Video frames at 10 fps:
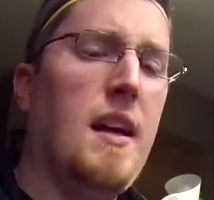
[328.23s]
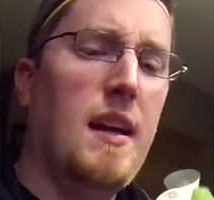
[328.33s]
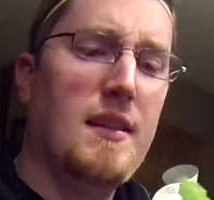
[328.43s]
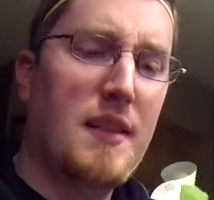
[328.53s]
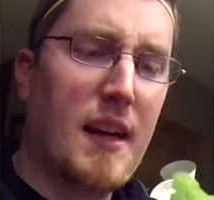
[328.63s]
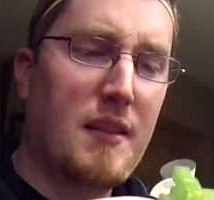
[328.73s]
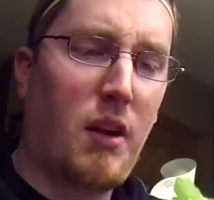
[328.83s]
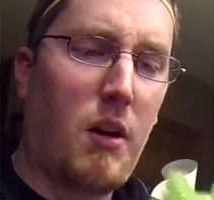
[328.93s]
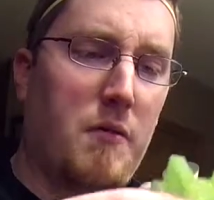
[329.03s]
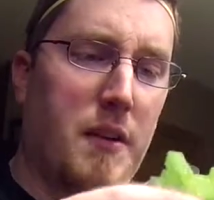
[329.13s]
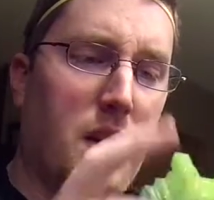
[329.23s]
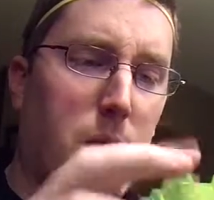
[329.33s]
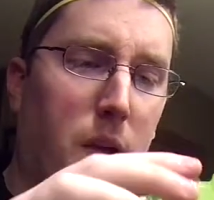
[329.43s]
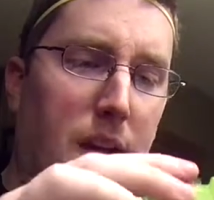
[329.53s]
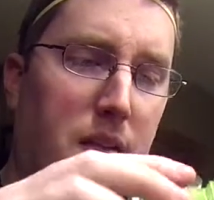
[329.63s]
it's not as hard feeling of
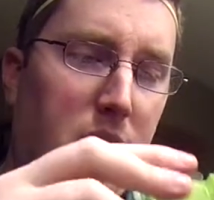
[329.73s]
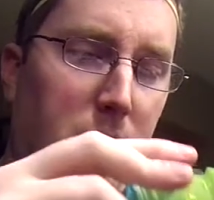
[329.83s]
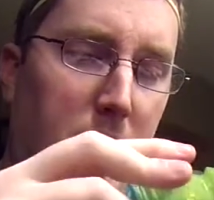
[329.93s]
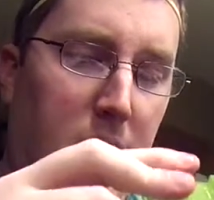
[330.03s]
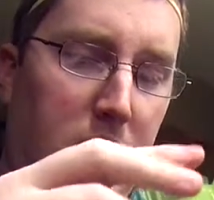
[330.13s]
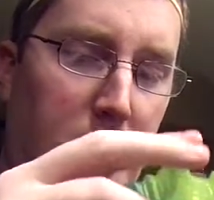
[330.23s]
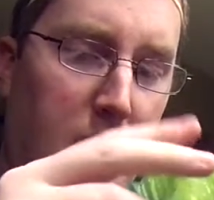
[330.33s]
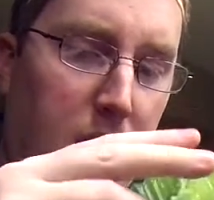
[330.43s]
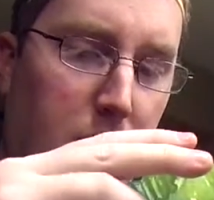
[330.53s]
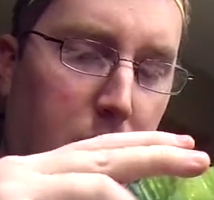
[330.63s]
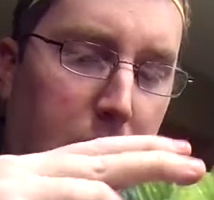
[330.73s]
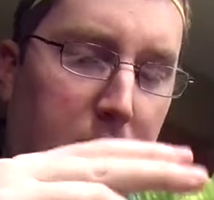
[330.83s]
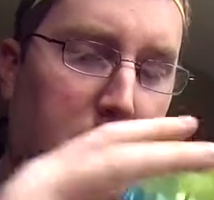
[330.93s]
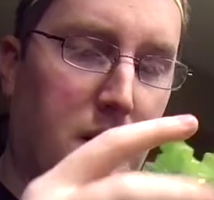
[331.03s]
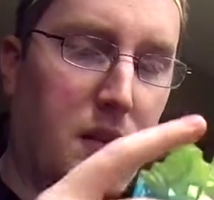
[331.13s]
plastic as you might think. Oh, I
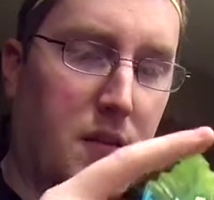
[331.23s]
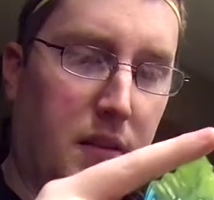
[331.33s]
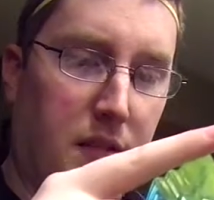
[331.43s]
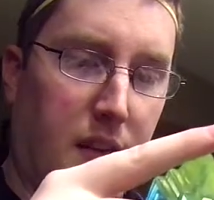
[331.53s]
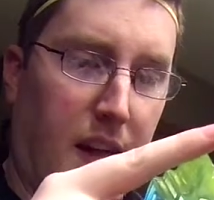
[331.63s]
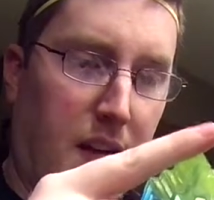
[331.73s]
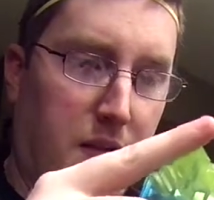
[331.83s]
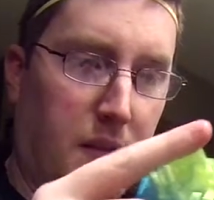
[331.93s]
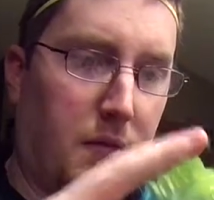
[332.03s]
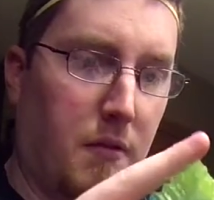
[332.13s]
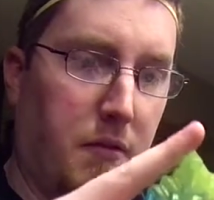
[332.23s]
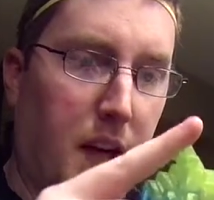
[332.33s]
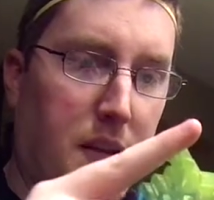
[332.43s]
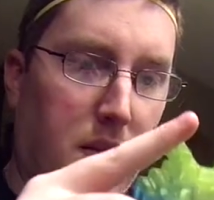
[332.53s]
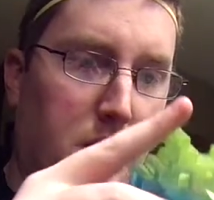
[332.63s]
guess it's because it's like actually
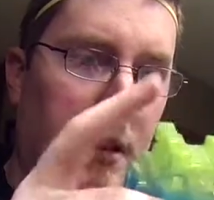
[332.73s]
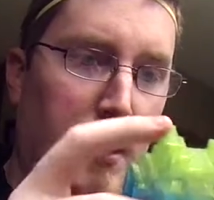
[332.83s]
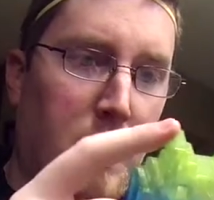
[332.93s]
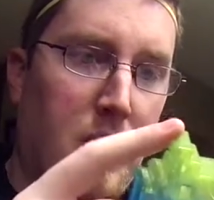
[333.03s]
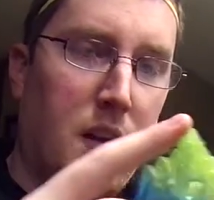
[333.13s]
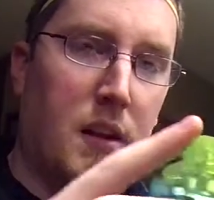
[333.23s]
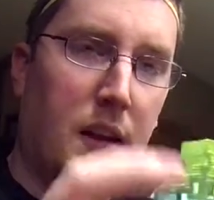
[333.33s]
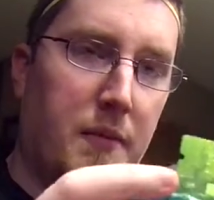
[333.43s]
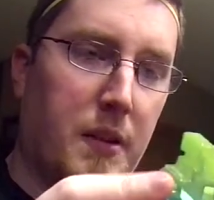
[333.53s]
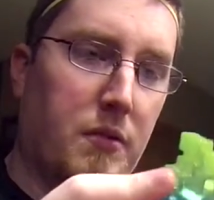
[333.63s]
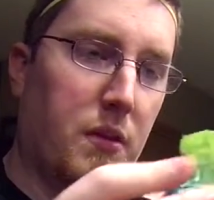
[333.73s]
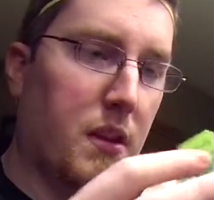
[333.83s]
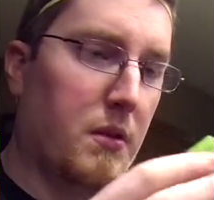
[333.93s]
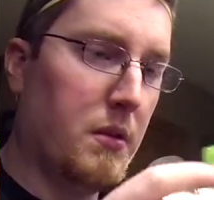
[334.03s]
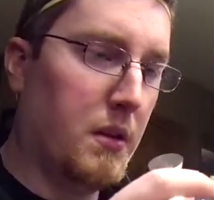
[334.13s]
vinyl. That feels really
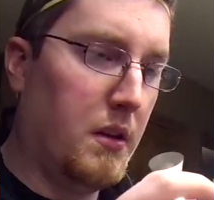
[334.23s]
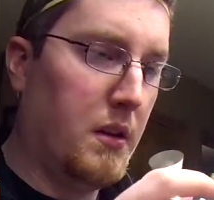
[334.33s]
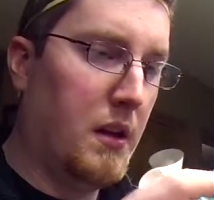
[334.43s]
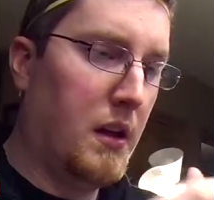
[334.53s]
cool.